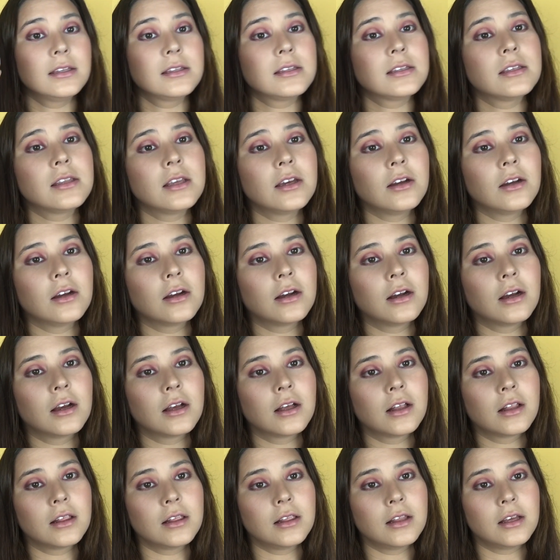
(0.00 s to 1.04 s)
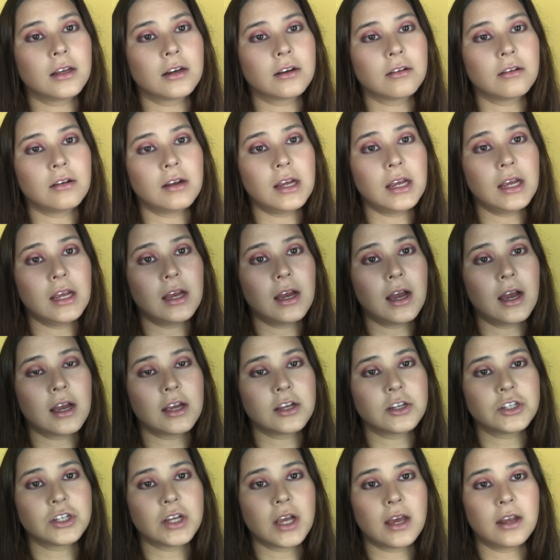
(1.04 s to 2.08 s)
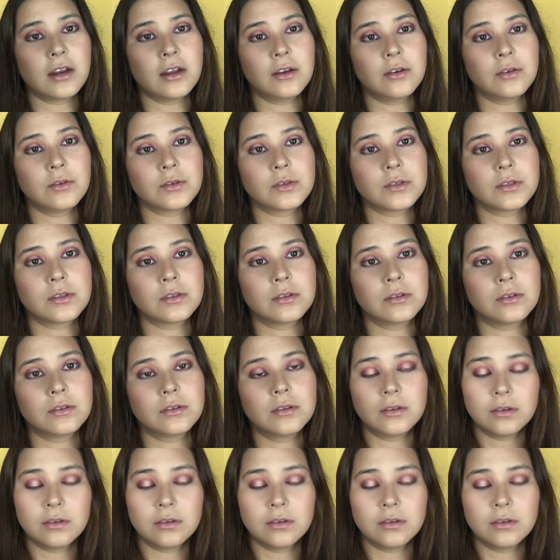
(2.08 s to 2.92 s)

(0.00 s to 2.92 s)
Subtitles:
It's their glittery eyeshadows.